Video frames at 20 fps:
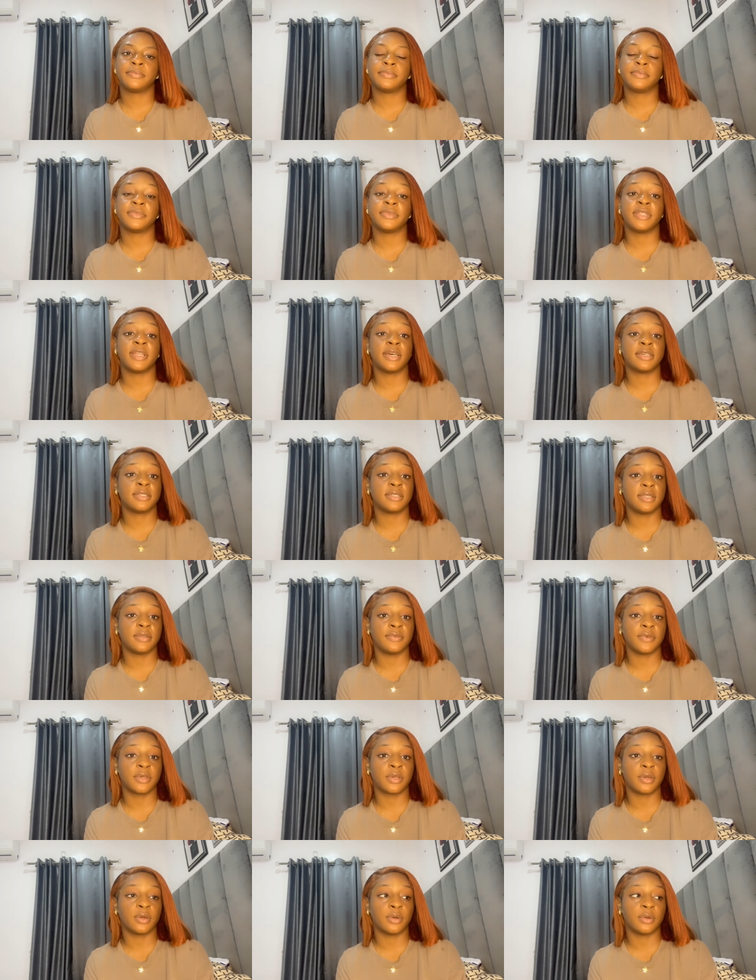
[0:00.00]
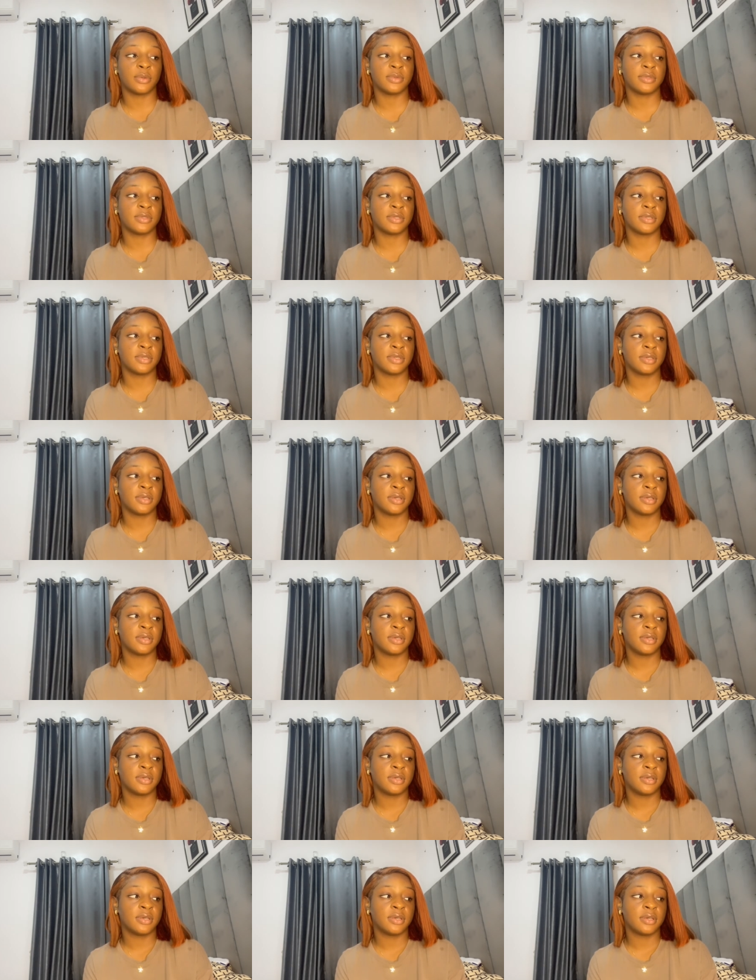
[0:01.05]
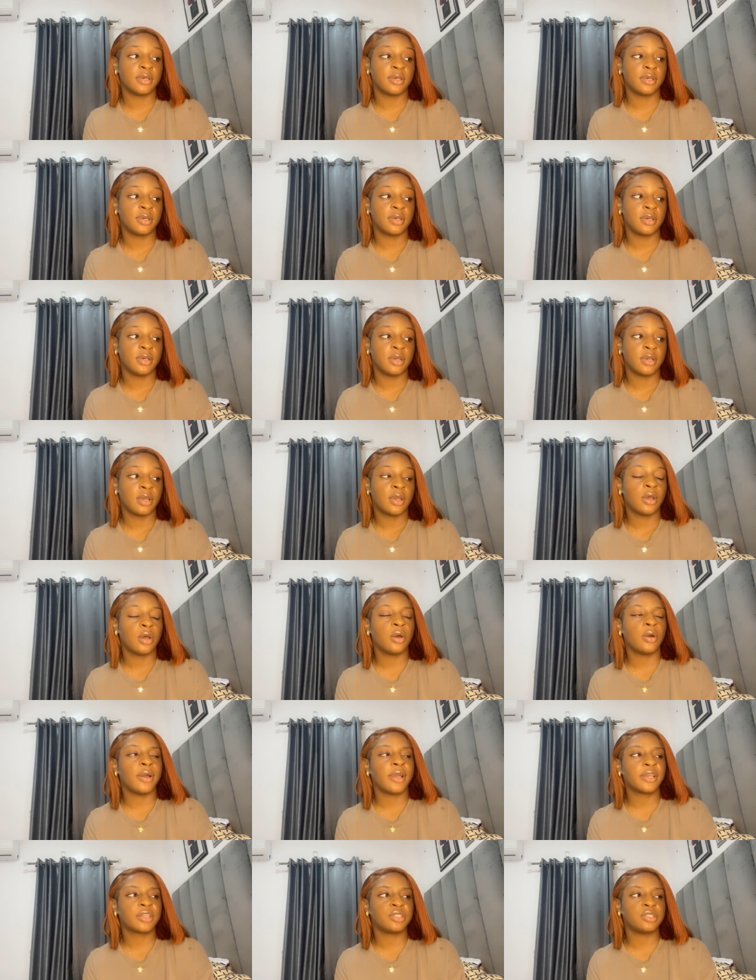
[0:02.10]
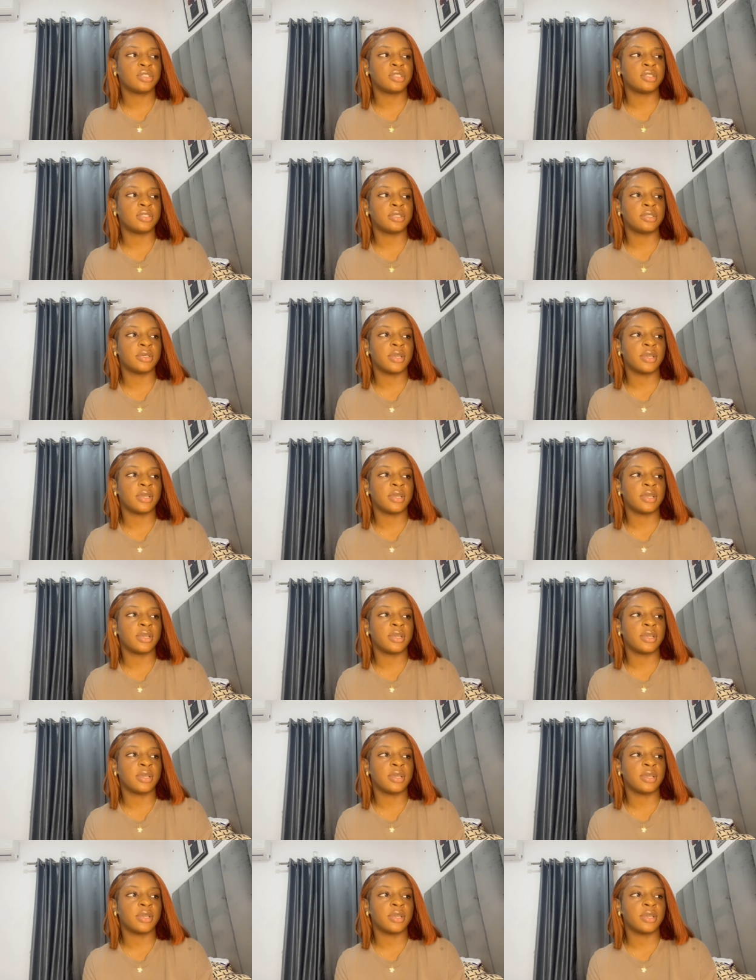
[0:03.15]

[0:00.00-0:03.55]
That's difficult. Oh, actually,